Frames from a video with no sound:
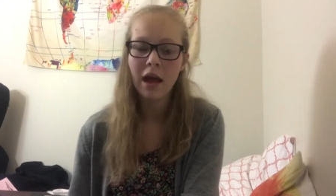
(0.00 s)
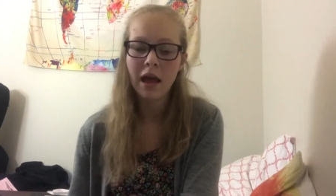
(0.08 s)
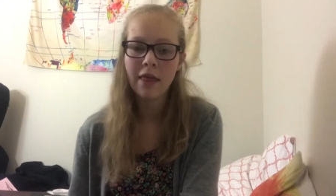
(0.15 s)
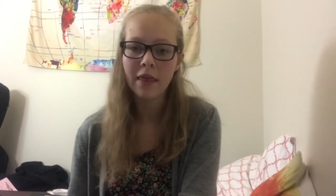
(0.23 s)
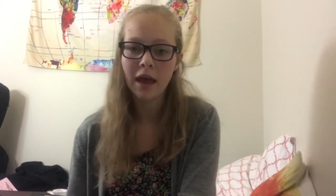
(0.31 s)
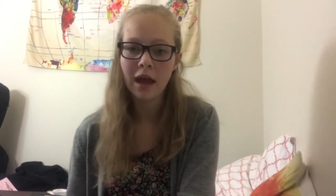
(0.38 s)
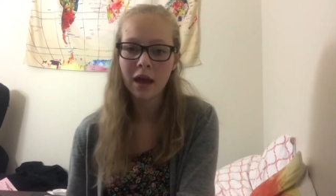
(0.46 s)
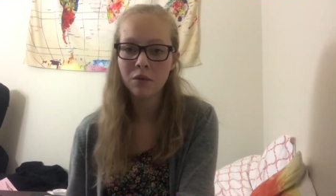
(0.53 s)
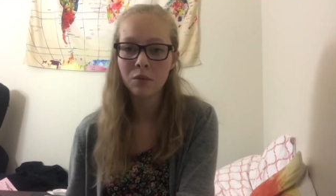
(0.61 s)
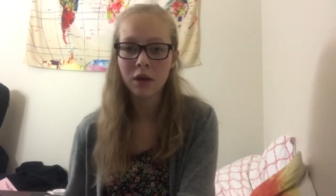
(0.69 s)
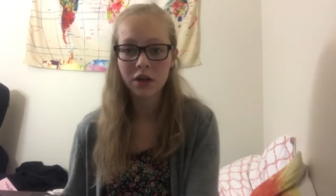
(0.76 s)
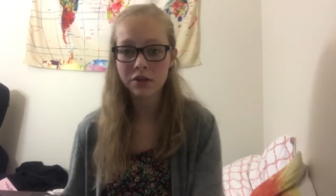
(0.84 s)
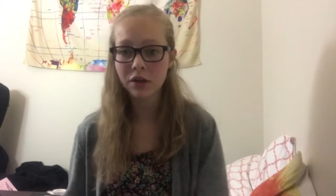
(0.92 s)
And then
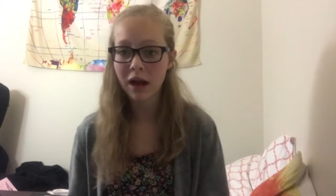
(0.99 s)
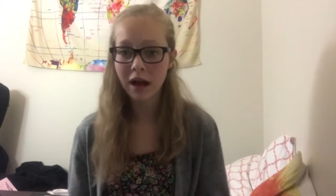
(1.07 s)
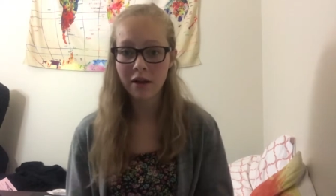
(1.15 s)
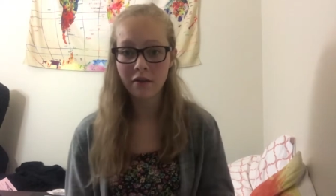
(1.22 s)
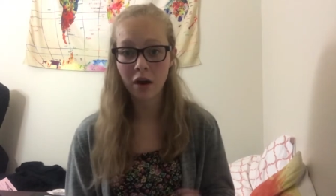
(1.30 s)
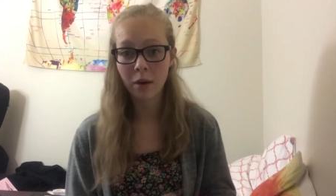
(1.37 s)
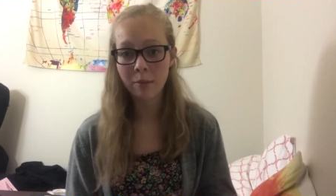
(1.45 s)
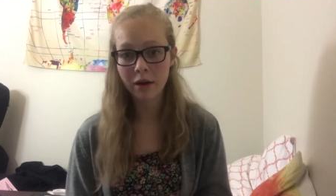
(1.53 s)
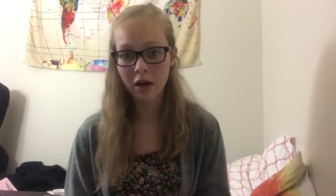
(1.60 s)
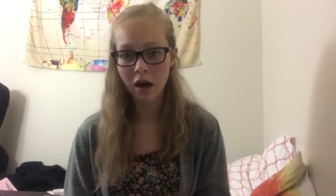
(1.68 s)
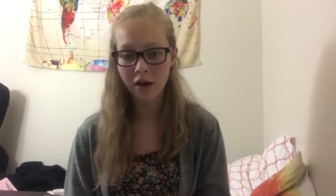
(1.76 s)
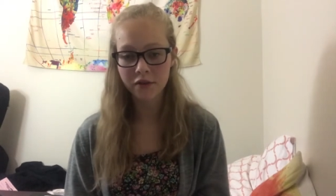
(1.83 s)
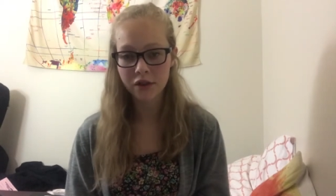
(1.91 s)
we also have our big
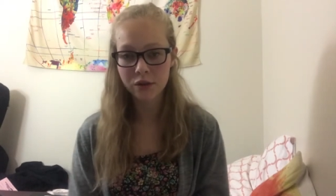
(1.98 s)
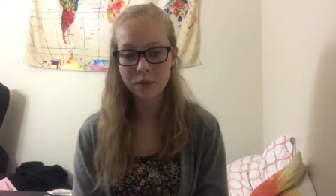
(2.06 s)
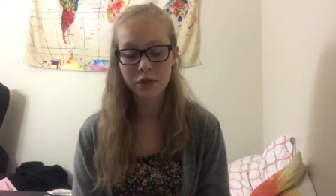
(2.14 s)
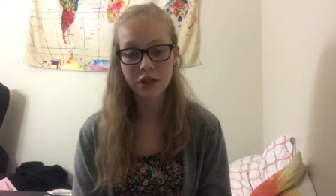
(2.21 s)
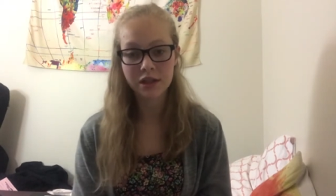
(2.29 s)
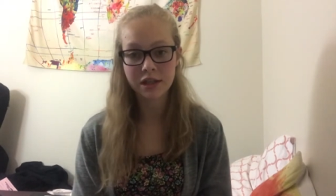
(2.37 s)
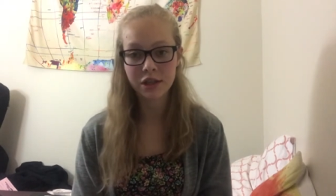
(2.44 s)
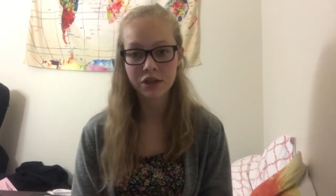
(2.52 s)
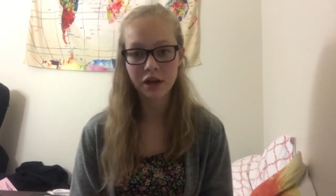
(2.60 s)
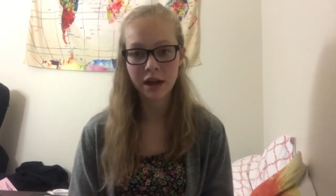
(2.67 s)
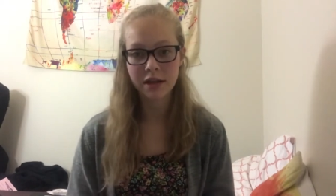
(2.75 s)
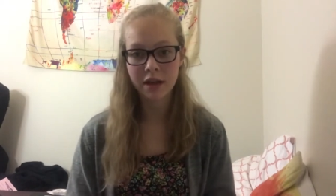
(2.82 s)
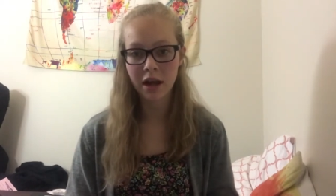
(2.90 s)
conference, which is Teacher
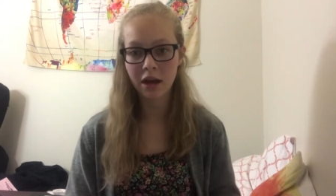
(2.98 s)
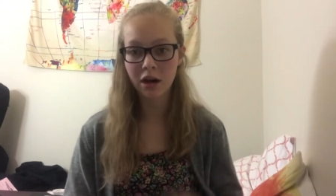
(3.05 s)
Ed Day.